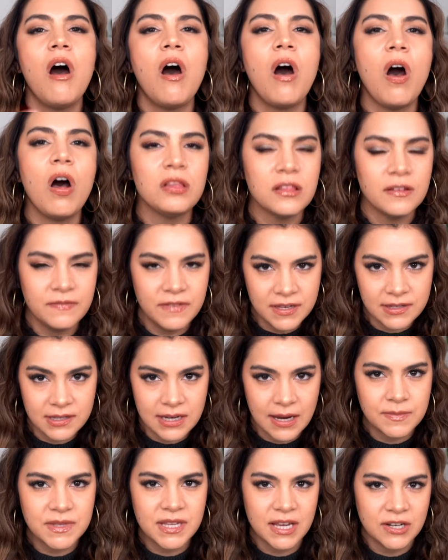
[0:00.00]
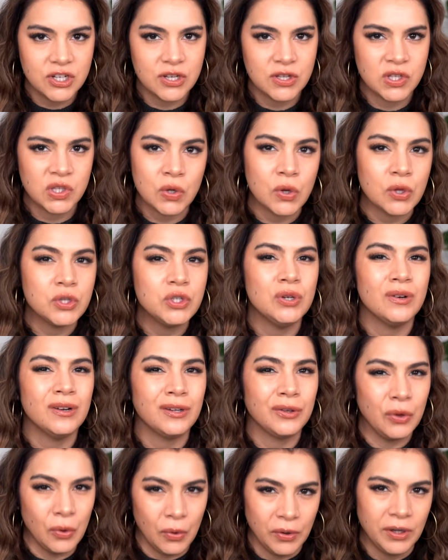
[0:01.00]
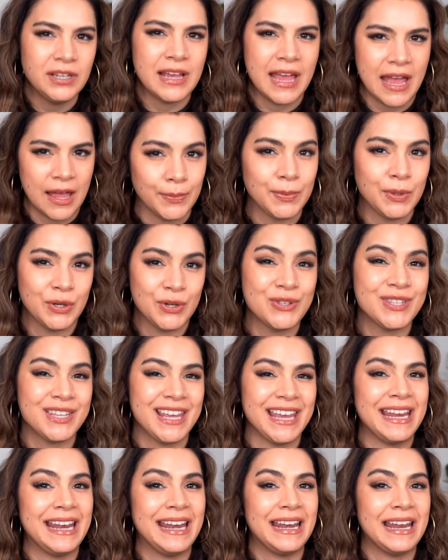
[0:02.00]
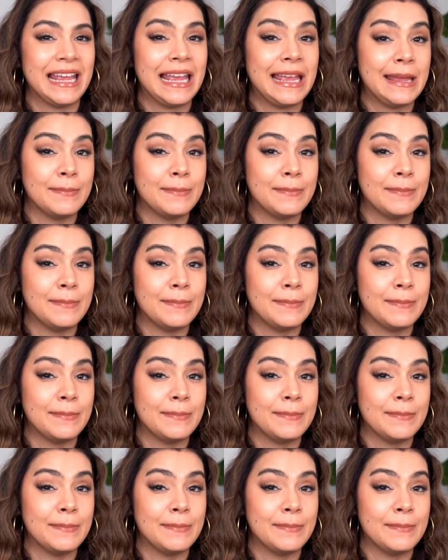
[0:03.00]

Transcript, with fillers: all of the steps I just told you are going to help your skin